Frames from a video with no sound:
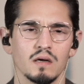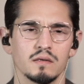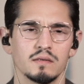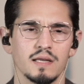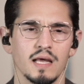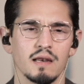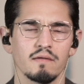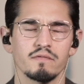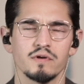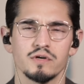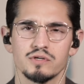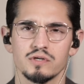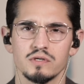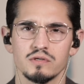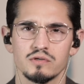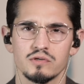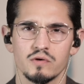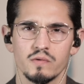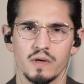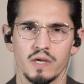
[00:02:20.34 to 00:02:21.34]

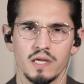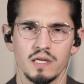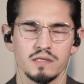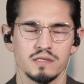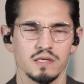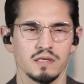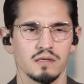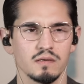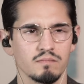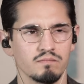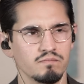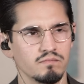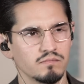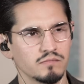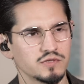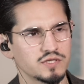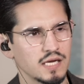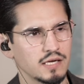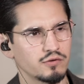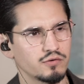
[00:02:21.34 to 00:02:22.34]
television screens in the
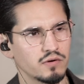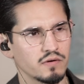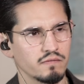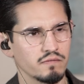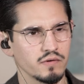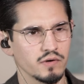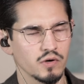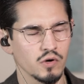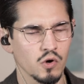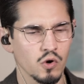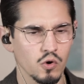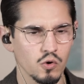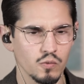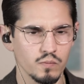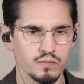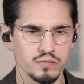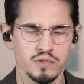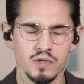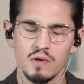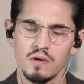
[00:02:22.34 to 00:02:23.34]
center of their
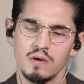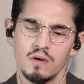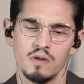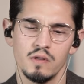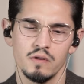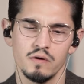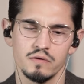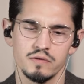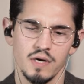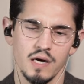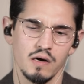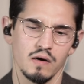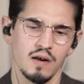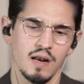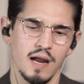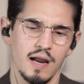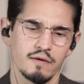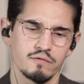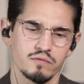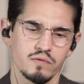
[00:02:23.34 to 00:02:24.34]
homes. Their entire
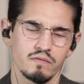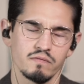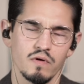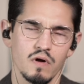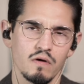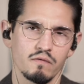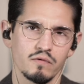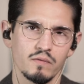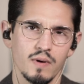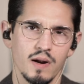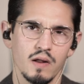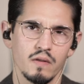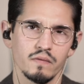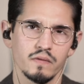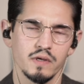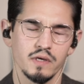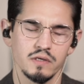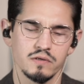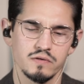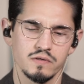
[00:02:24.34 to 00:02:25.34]
lives revolve
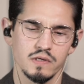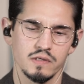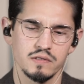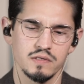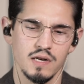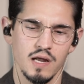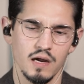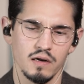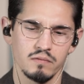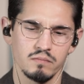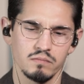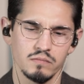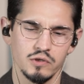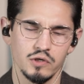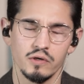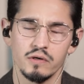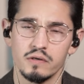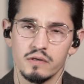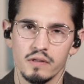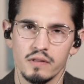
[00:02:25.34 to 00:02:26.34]
around this. It's not
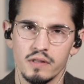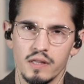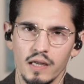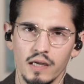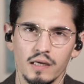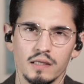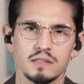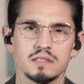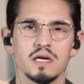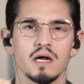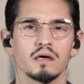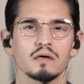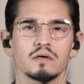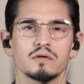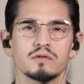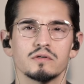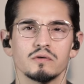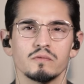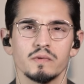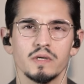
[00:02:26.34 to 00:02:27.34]
good to think. It's not
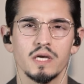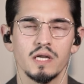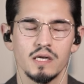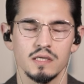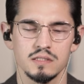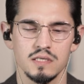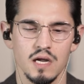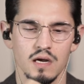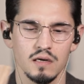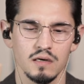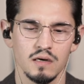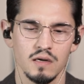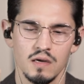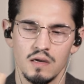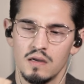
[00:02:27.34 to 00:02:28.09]
good to read. It's not,